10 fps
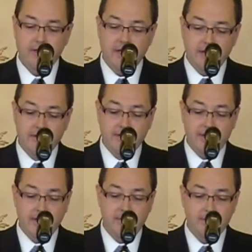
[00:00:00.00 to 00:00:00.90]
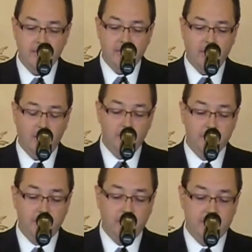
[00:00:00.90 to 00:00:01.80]
The next time a
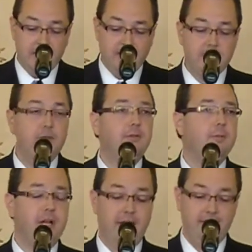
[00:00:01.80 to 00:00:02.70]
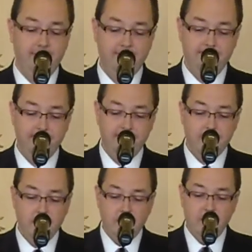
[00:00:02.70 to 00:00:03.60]
homeless person asks you for money,
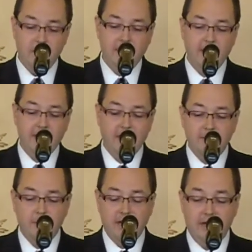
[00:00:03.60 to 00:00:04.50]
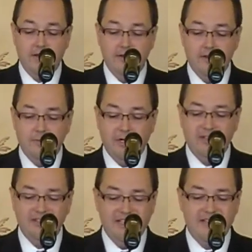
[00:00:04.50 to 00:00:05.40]
you may not give him any, but
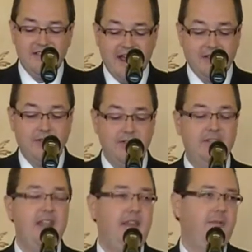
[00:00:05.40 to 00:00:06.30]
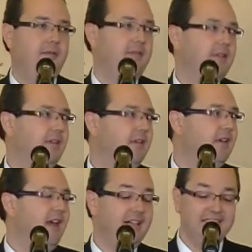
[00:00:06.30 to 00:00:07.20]
at least ask his name.
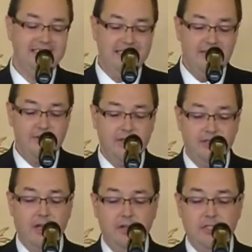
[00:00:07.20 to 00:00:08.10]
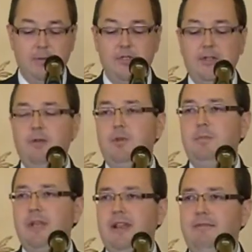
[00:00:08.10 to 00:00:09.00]
At least acknowledge him as a
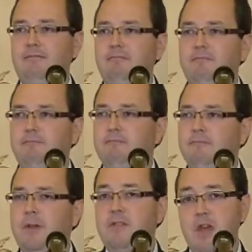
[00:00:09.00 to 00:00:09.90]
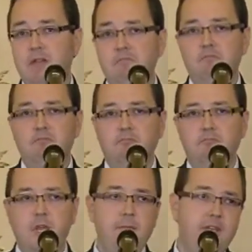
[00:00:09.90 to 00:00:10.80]
human being. And then
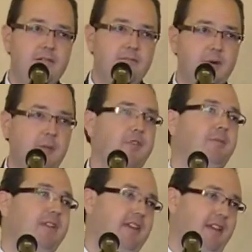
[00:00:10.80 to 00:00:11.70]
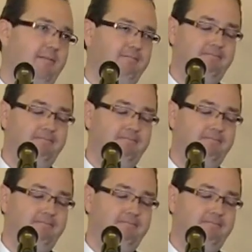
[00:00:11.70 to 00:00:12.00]
maybe find something to eat.